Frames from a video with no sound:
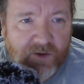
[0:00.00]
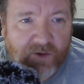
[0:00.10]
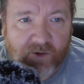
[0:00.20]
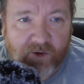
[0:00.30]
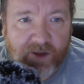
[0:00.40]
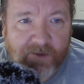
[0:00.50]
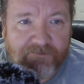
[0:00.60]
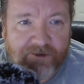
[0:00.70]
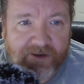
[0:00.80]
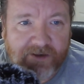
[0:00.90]
or you
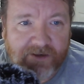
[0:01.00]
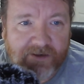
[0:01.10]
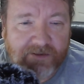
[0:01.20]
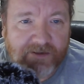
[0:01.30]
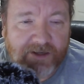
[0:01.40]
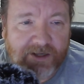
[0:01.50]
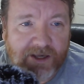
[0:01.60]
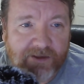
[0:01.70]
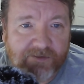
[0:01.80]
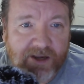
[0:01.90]
print it
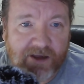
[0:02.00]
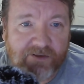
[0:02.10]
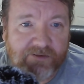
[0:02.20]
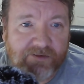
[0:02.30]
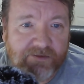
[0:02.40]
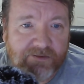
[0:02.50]
as text.